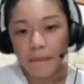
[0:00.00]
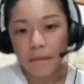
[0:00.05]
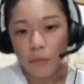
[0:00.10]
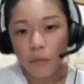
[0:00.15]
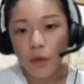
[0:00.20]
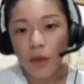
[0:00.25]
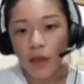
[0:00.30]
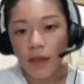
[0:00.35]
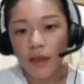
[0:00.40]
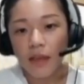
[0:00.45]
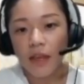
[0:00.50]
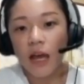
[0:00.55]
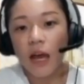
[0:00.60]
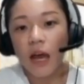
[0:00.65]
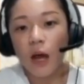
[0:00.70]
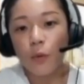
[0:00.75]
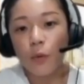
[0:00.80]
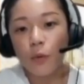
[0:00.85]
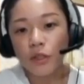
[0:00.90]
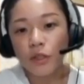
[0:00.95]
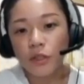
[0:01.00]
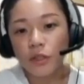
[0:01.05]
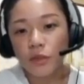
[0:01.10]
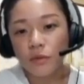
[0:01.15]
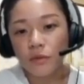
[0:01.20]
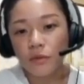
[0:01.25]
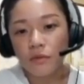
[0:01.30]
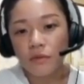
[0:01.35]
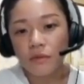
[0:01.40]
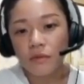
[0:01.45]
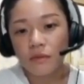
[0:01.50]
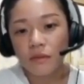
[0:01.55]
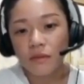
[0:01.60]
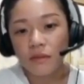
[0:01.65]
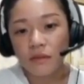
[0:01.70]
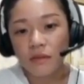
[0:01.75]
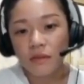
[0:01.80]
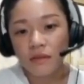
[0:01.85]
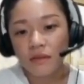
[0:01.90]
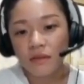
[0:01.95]
Okay. How would you
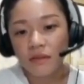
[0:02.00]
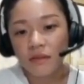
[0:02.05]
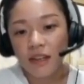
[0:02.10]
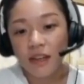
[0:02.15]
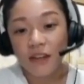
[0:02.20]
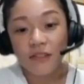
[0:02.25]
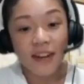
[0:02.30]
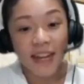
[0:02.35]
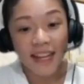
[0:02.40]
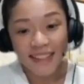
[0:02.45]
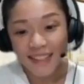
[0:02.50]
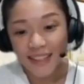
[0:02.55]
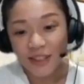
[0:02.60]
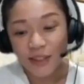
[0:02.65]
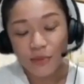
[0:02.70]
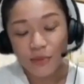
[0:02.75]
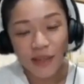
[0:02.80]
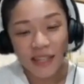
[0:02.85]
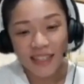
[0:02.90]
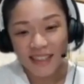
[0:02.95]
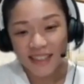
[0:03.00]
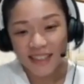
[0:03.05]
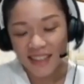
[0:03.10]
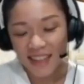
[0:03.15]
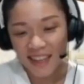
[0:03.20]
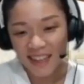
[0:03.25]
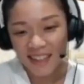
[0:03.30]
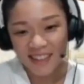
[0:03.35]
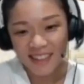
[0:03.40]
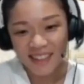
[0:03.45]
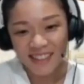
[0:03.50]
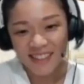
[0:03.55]
have liked it to be instead?